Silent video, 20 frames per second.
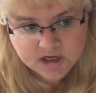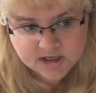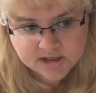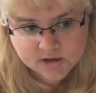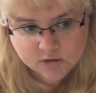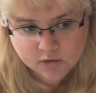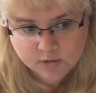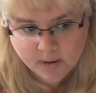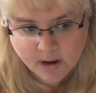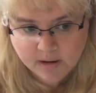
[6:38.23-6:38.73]

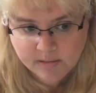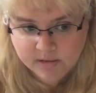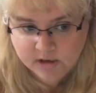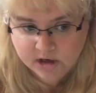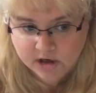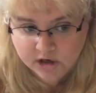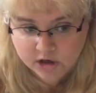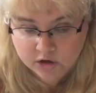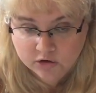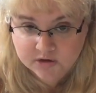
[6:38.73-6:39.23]
So we're probably
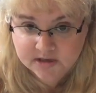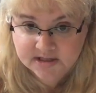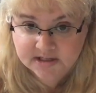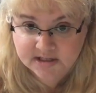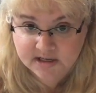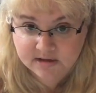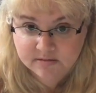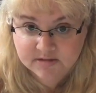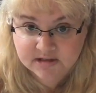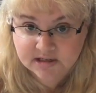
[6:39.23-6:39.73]
going to go to
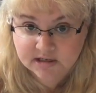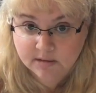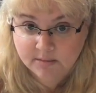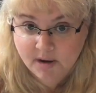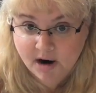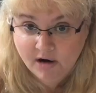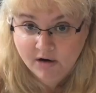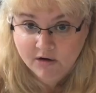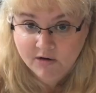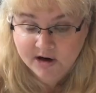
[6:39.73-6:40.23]
Sam's
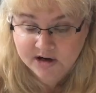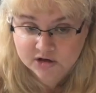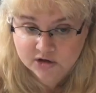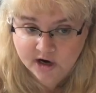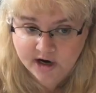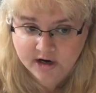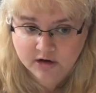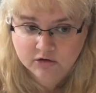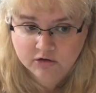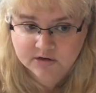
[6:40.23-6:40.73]
tomorrow. I
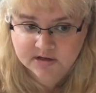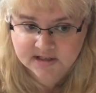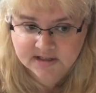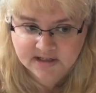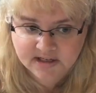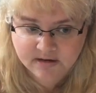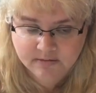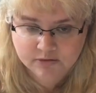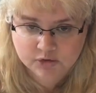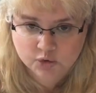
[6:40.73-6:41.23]
try to go to
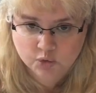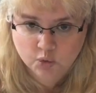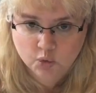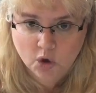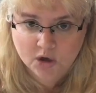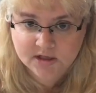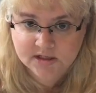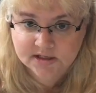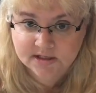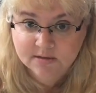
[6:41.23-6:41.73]
Sam's
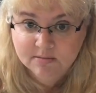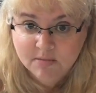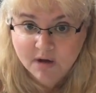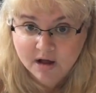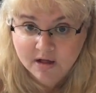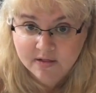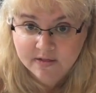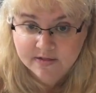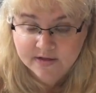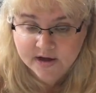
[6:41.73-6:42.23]
once a
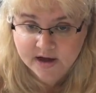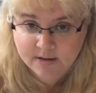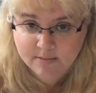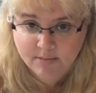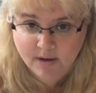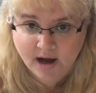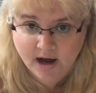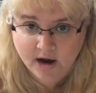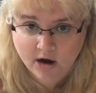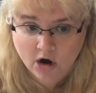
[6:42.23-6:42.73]
month and
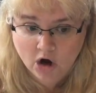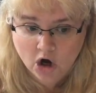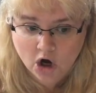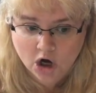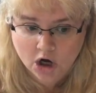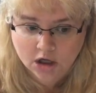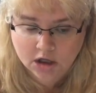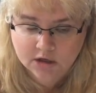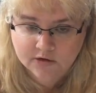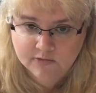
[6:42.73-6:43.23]
buy
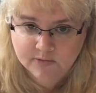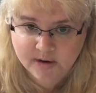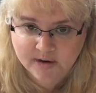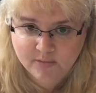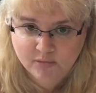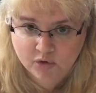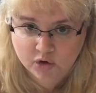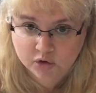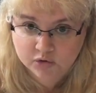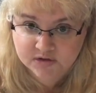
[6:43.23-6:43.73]
all of my
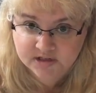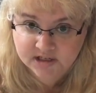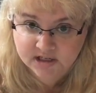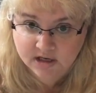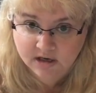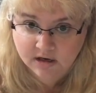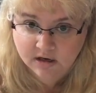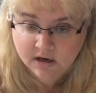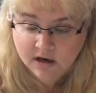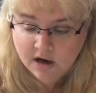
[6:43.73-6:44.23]

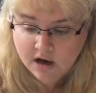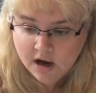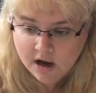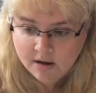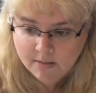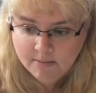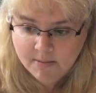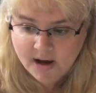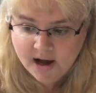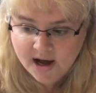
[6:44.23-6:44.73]
protein.
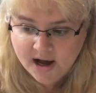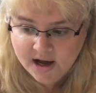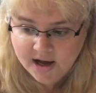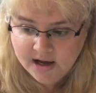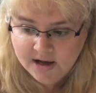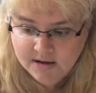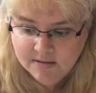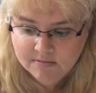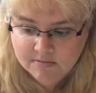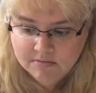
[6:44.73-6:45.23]

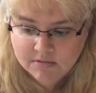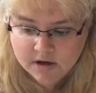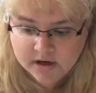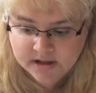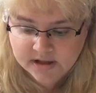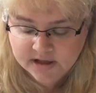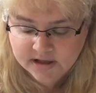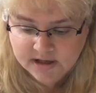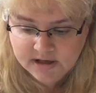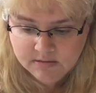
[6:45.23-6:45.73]
My
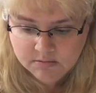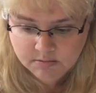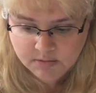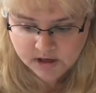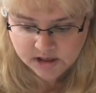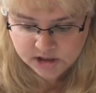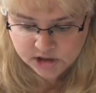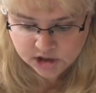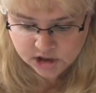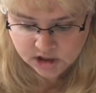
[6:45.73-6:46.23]
monthly
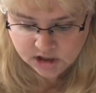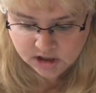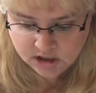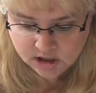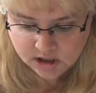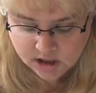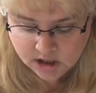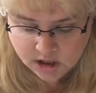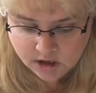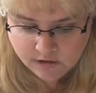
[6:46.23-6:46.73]
budget
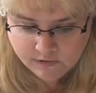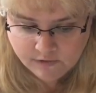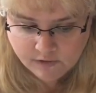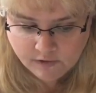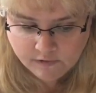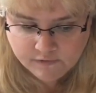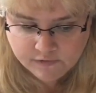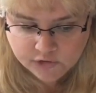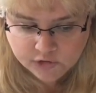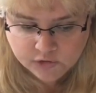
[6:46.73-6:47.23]

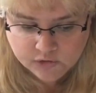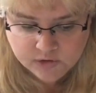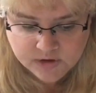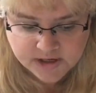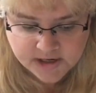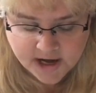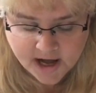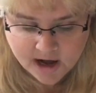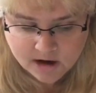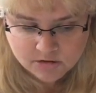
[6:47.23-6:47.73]
for
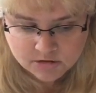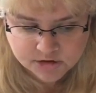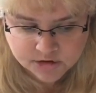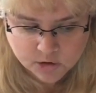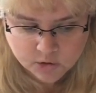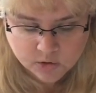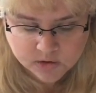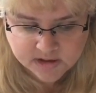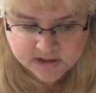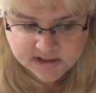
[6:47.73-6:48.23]
food and
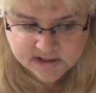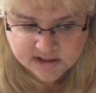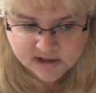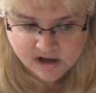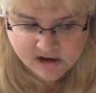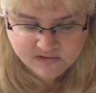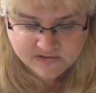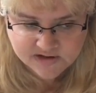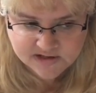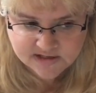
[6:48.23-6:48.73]
household
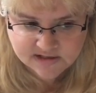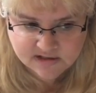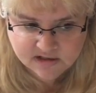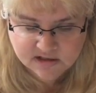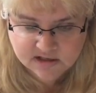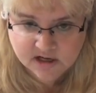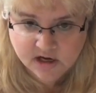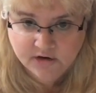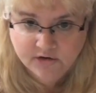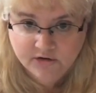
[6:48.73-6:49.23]
stuff is
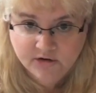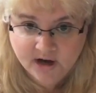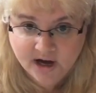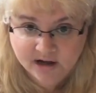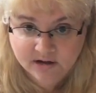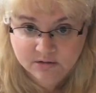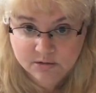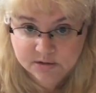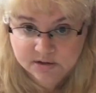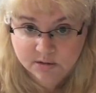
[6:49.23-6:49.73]
$600
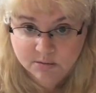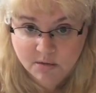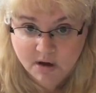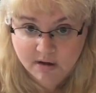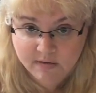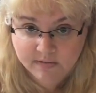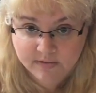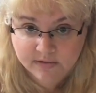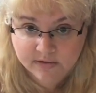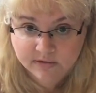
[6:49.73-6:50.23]
a
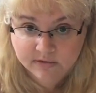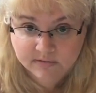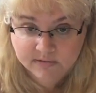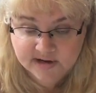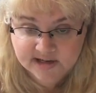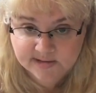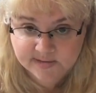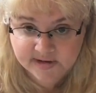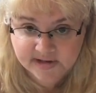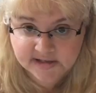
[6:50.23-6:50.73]
month.
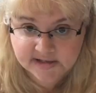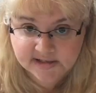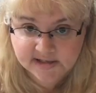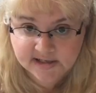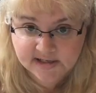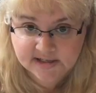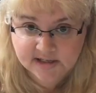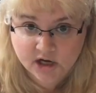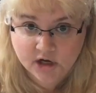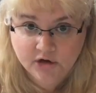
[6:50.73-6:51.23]
I spend
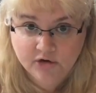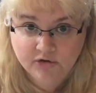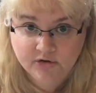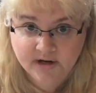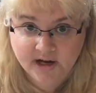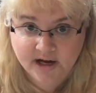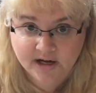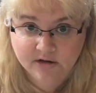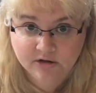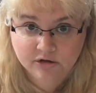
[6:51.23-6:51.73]

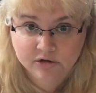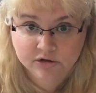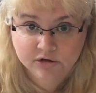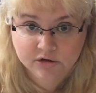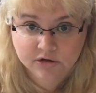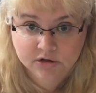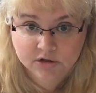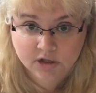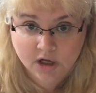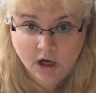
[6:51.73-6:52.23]

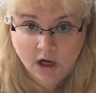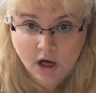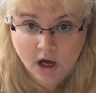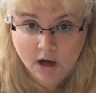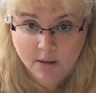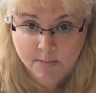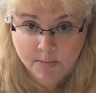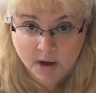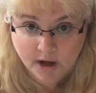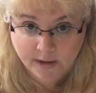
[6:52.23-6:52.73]
$600
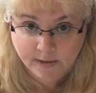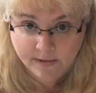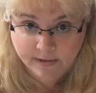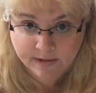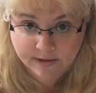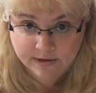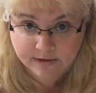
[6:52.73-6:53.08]
a month.